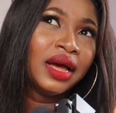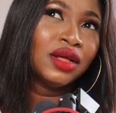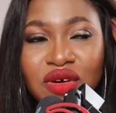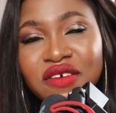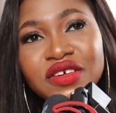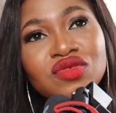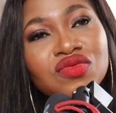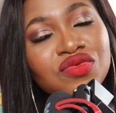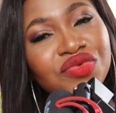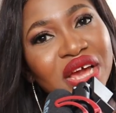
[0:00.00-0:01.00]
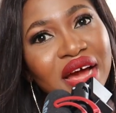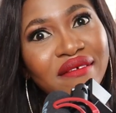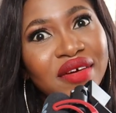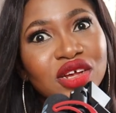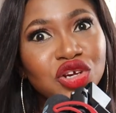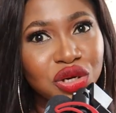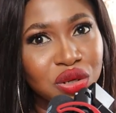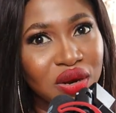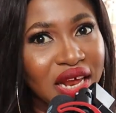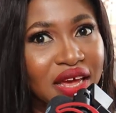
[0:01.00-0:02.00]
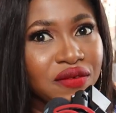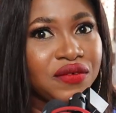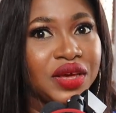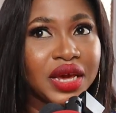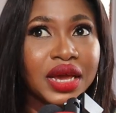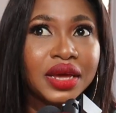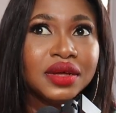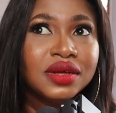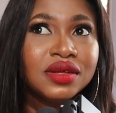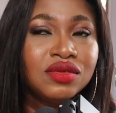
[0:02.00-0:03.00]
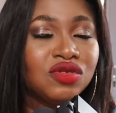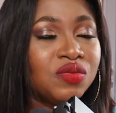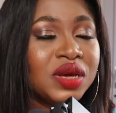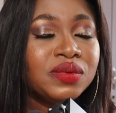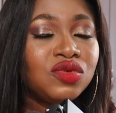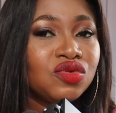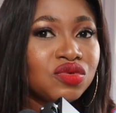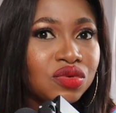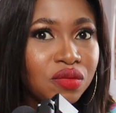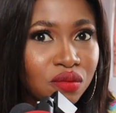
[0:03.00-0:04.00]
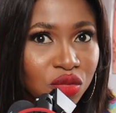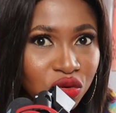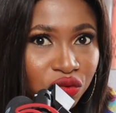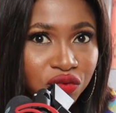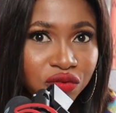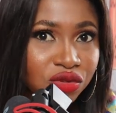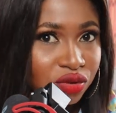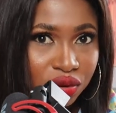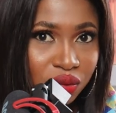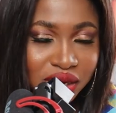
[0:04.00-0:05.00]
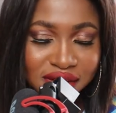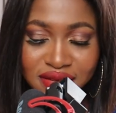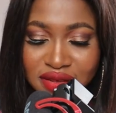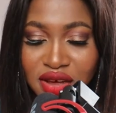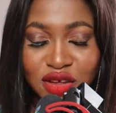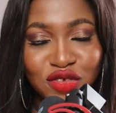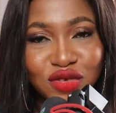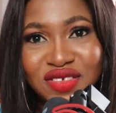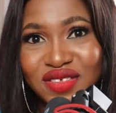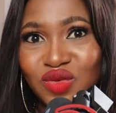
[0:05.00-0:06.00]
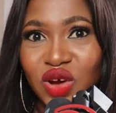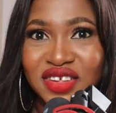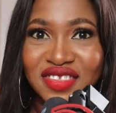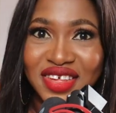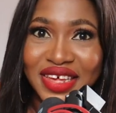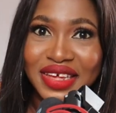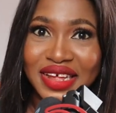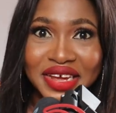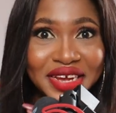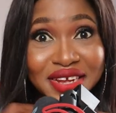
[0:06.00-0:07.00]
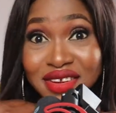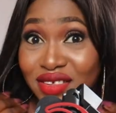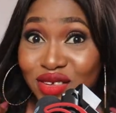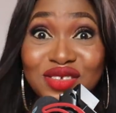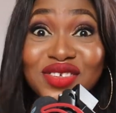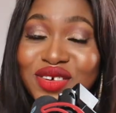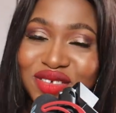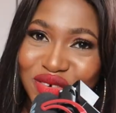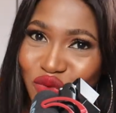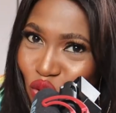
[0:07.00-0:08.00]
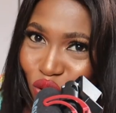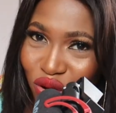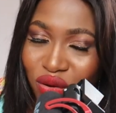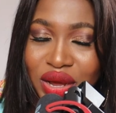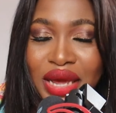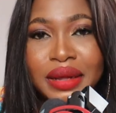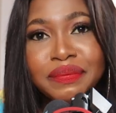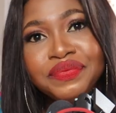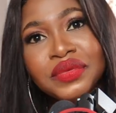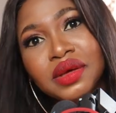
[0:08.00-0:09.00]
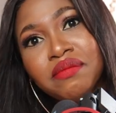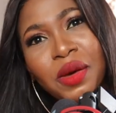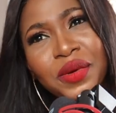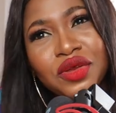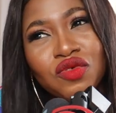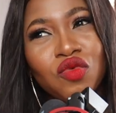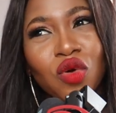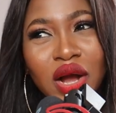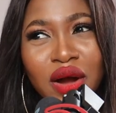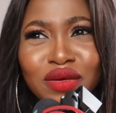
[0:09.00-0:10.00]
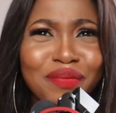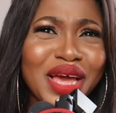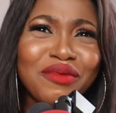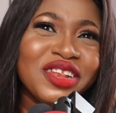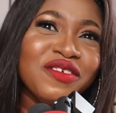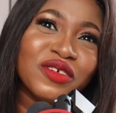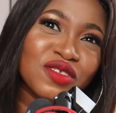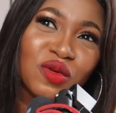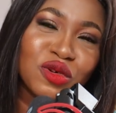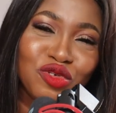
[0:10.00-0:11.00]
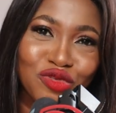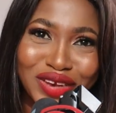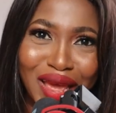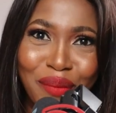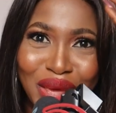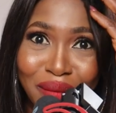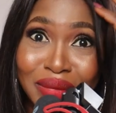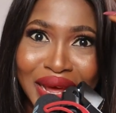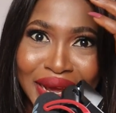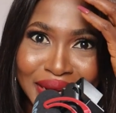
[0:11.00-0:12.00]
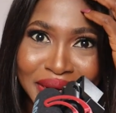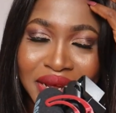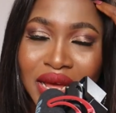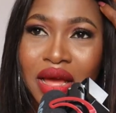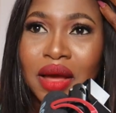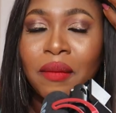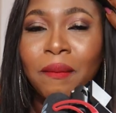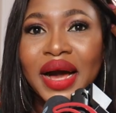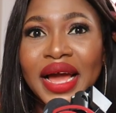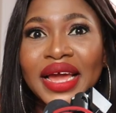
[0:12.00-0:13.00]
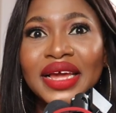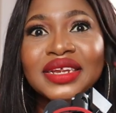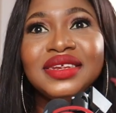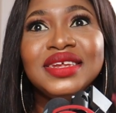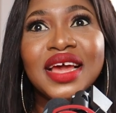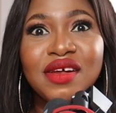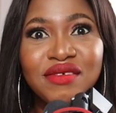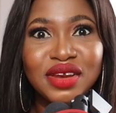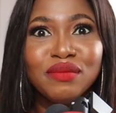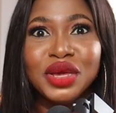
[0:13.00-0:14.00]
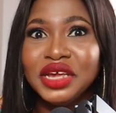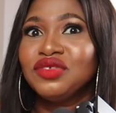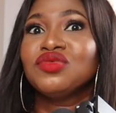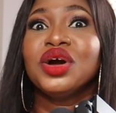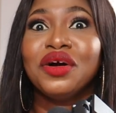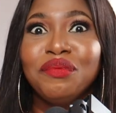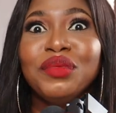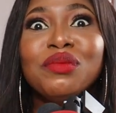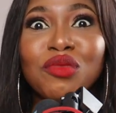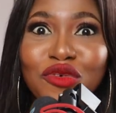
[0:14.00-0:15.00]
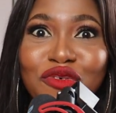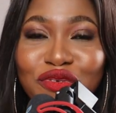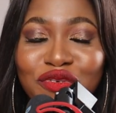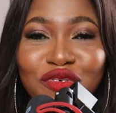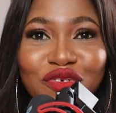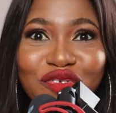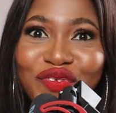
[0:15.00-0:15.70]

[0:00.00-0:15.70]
you having to rearrange your life here to be able to move to the west. So this is why I say it is it doesn't work, okay? Maybe it will work out. Me, I'm waiting for someone to tell me I'm lying by daring me to help me move.